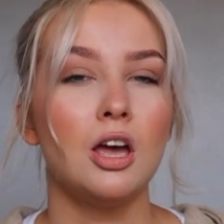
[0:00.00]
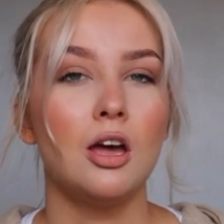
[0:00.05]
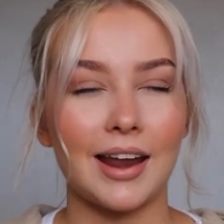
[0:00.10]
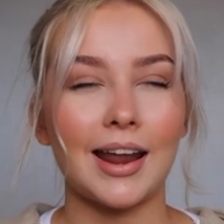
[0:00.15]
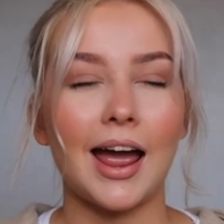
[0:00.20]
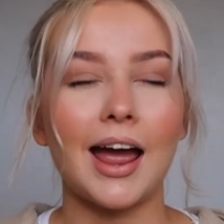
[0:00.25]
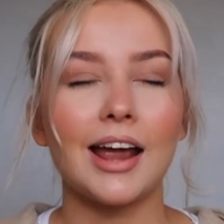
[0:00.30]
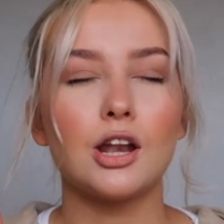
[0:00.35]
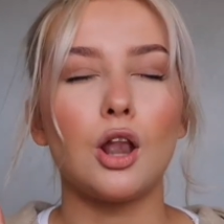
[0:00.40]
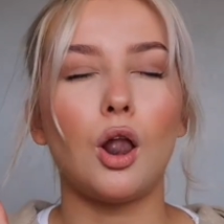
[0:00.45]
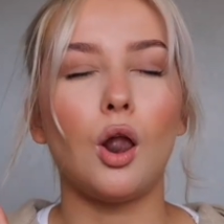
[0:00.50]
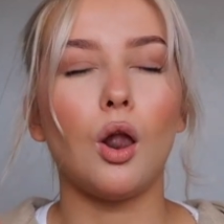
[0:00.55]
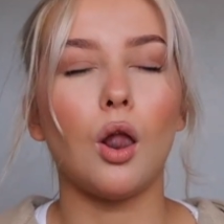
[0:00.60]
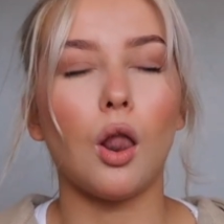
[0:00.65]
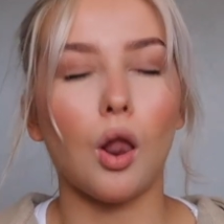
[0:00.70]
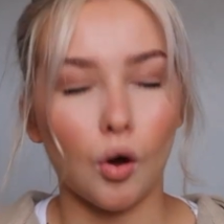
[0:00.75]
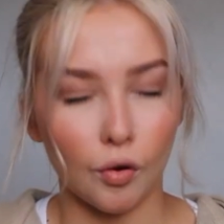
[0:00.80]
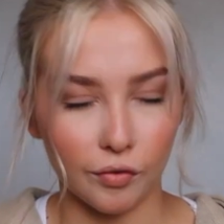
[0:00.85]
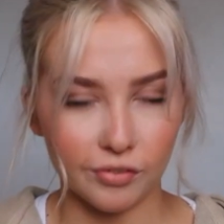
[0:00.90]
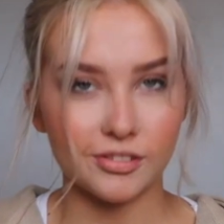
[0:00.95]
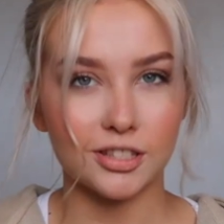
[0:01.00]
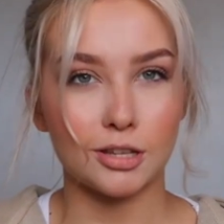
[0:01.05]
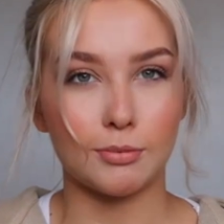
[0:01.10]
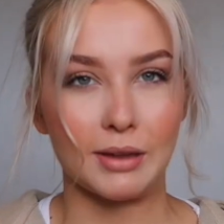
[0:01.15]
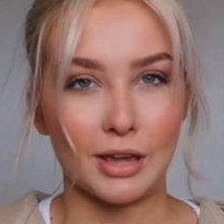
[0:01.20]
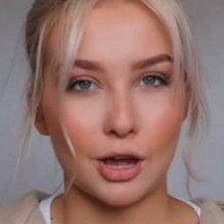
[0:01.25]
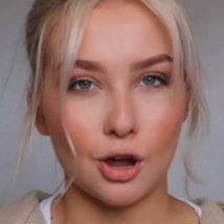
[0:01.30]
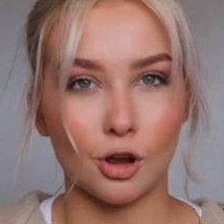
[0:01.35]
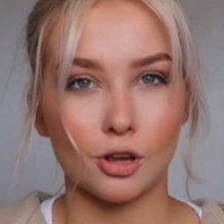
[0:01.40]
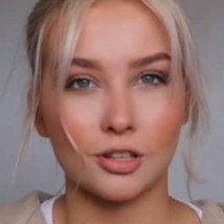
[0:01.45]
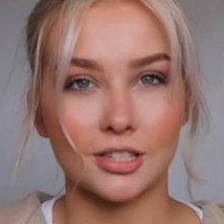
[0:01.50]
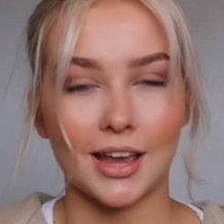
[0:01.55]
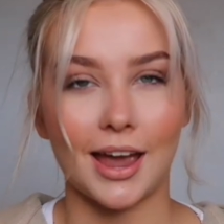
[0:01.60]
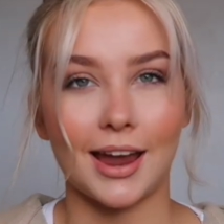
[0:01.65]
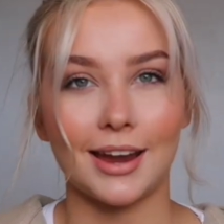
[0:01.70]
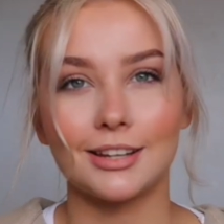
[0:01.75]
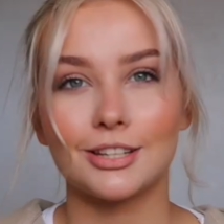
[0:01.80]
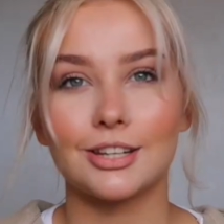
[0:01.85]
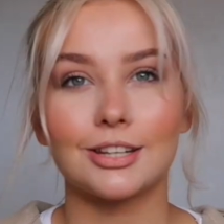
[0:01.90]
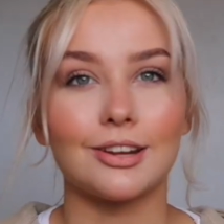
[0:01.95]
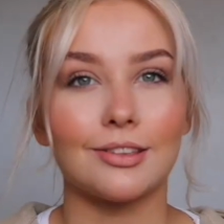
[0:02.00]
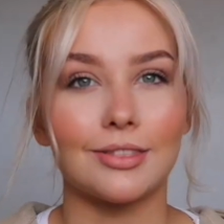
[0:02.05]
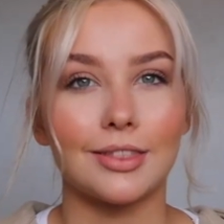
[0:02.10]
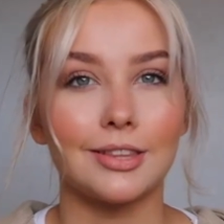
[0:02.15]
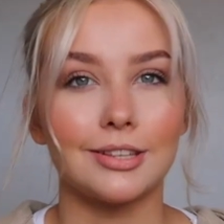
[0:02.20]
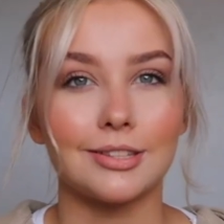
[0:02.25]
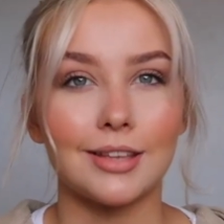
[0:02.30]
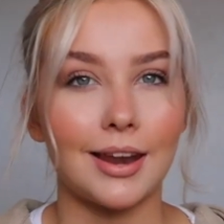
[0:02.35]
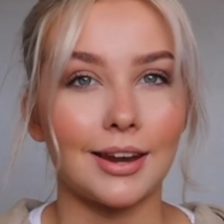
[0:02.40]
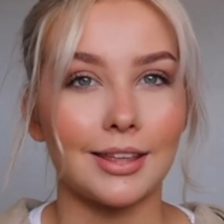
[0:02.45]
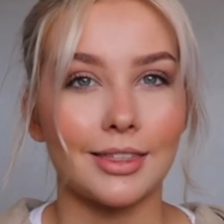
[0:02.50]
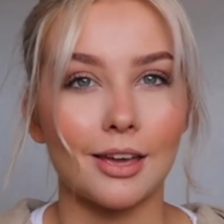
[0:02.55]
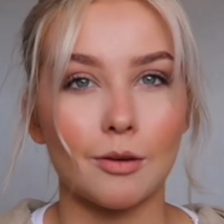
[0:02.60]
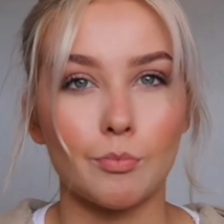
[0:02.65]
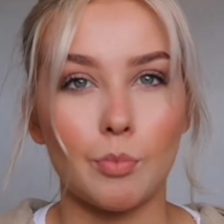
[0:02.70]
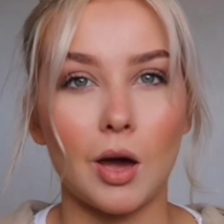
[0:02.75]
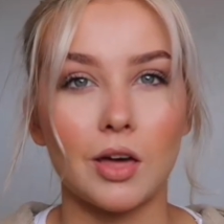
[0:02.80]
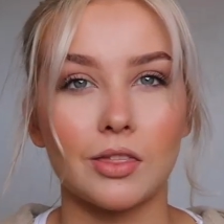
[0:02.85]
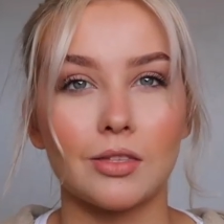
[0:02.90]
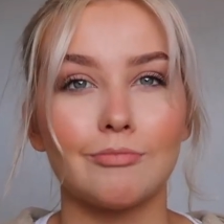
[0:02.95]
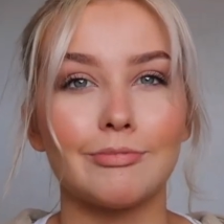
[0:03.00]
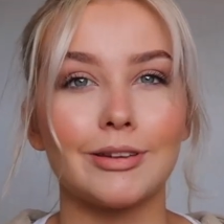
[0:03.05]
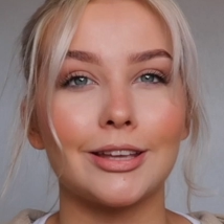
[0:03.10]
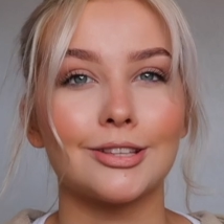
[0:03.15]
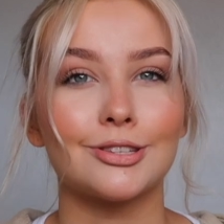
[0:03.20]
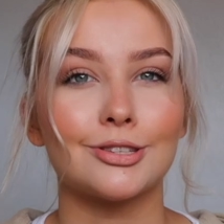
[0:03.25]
and I love to be cozy I actually don't think there's anything better than being